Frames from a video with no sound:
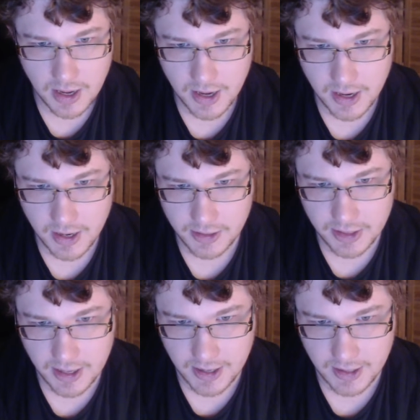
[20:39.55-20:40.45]
and
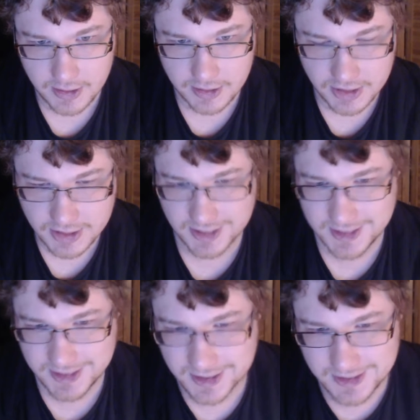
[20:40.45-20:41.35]

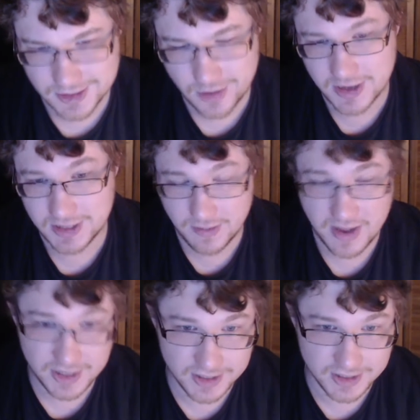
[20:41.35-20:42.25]
it's got so many
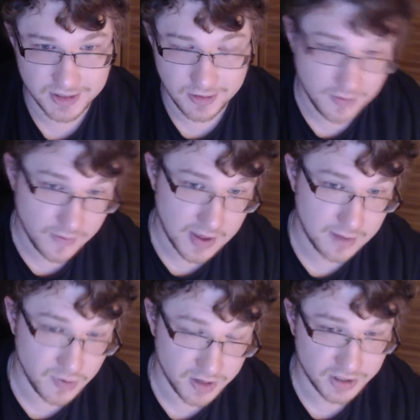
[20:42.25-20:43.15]
dimensions to it with
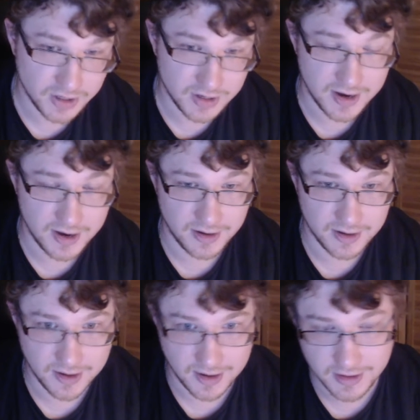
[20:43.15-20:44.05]
that picture, and
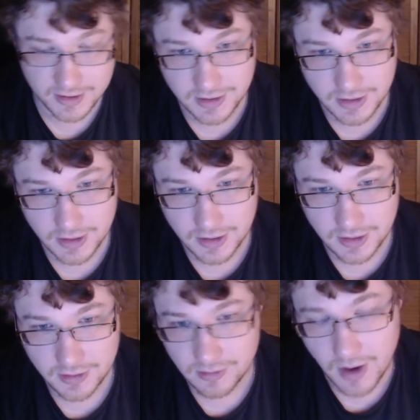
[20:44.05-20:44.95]

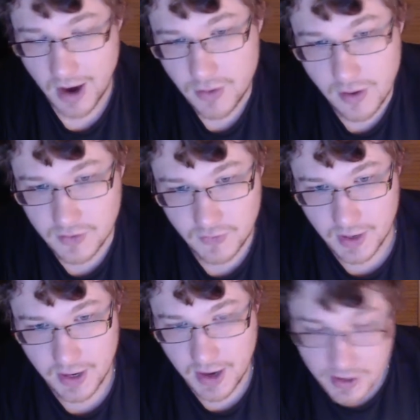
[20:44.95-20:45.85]
well, I thought it was
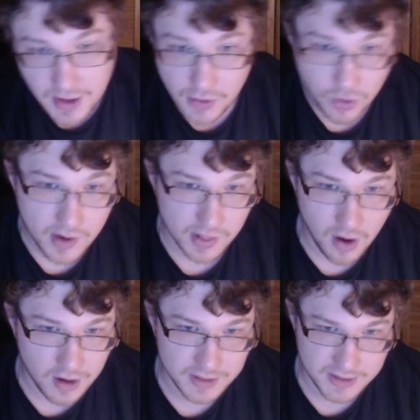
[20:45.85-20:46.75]
funny. I thought of the
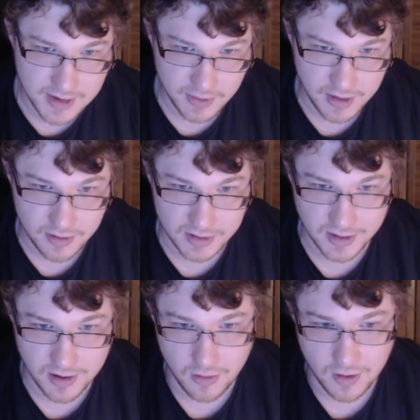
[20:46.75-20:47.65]
concept years
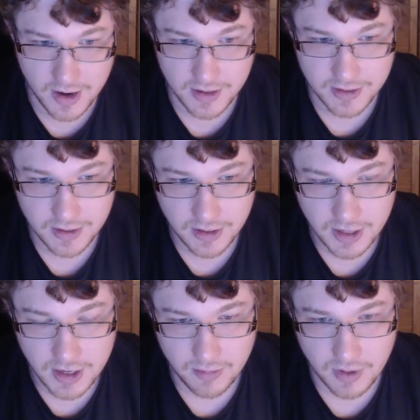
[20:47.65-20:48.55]
ago, right?
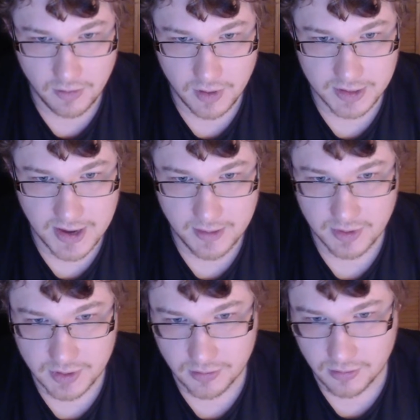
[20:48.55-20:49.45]
But I wasn't
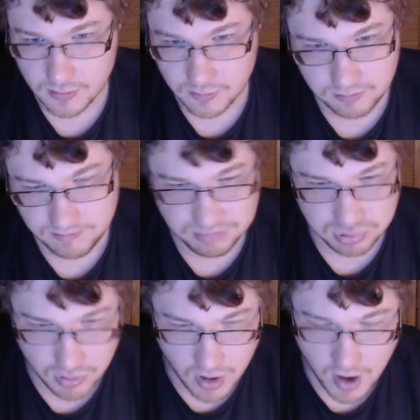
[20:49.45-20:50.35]
able to
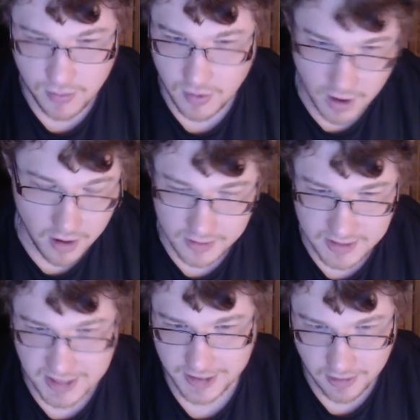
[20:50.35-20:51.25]
properly
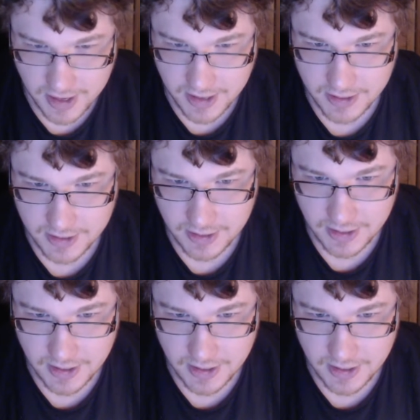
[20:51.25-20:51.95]
articulate it.